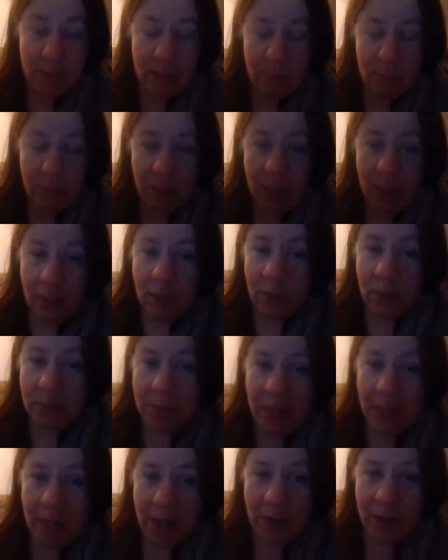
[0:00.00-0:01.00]
I'm getting a little
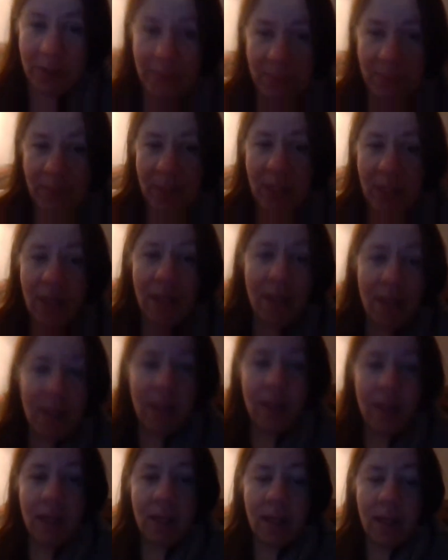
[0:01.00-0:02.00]
tired.
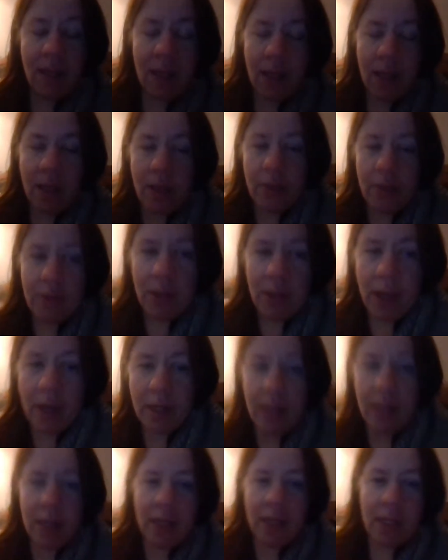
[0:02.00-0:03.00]
That
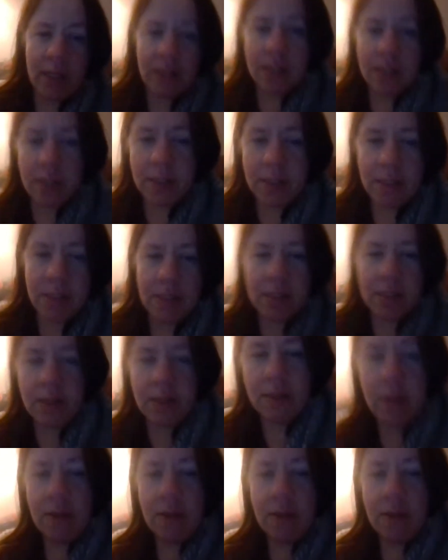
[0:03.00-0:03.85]
is